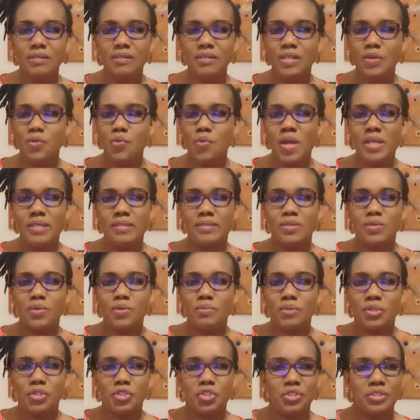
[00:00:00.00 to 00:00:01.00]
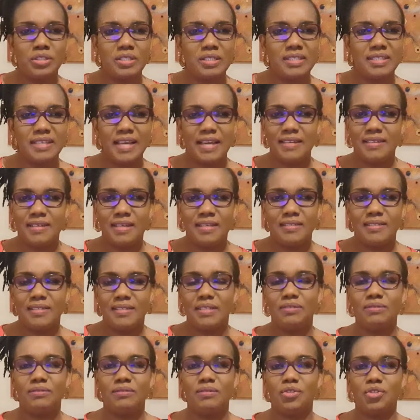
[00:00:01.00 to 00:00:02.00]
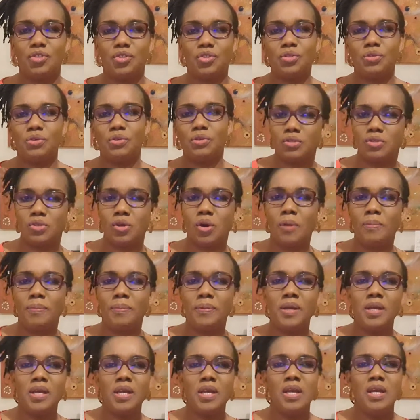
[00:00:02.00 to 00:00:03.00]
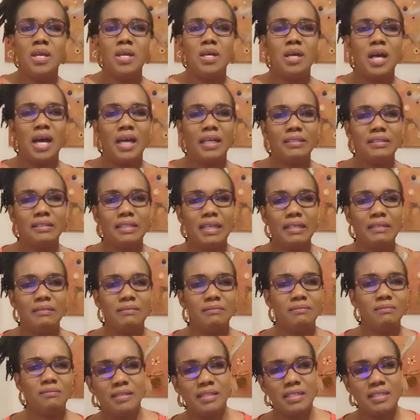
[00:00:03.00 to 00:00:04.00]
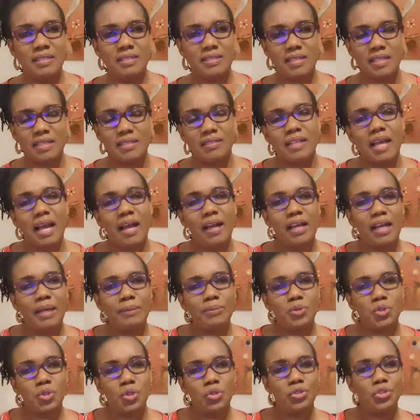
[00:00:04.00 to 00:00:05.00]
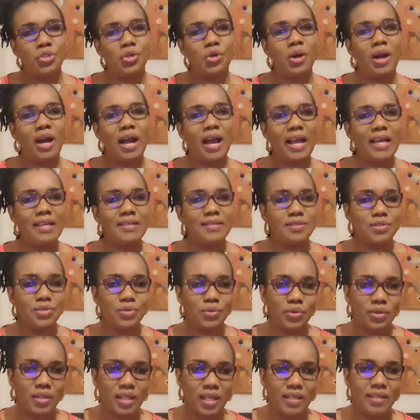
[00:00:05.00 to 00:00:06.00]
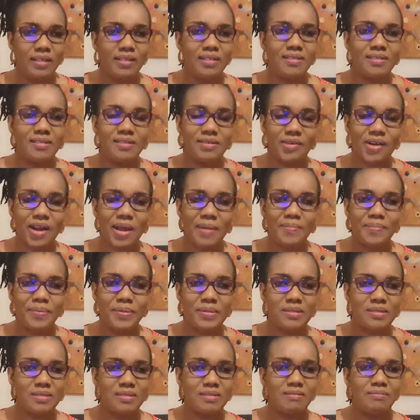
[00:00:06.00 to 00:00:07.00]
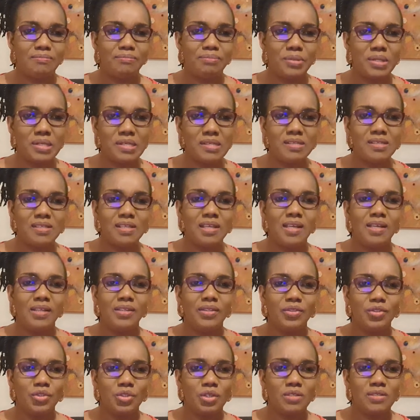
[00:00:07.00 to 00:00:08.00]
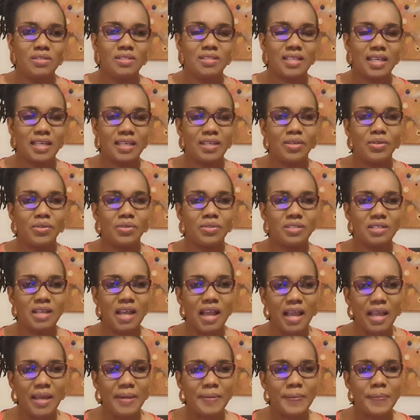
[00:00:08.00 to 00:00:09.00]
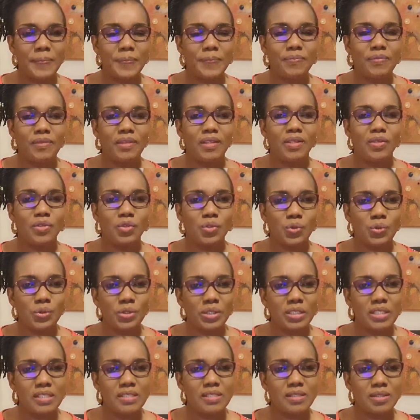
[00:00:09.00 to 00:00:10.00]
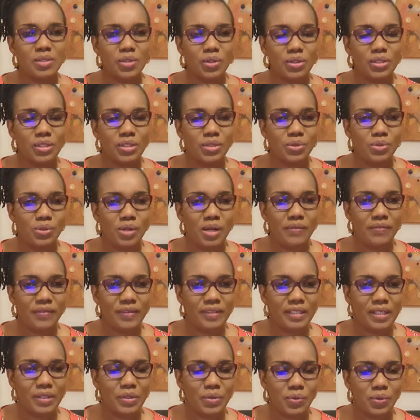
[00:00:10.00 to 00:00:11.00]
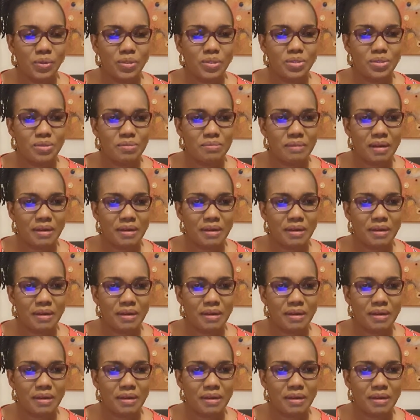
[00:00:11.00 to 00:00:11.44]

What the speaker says: he wears so much designers and shows up, and then this thing now captured your eyes, you think is the right person. Please just take your time to really study whoever that you want to